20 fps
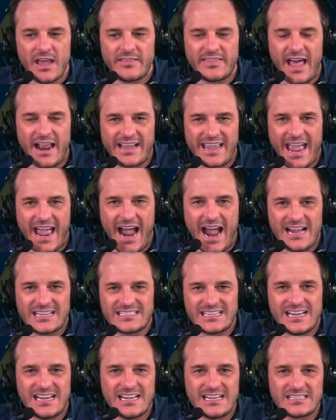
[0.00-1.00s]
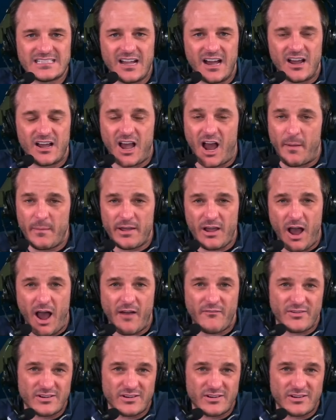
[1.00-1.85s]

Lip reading: That cast is coming off.